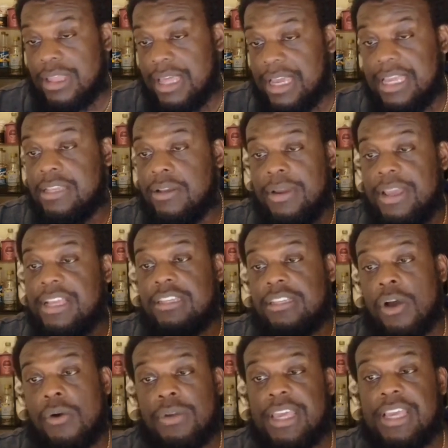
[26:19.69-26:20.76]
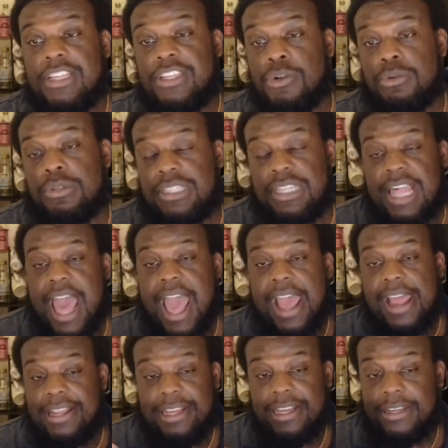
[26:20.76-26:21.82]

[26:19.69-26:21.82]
Like, so he used to that.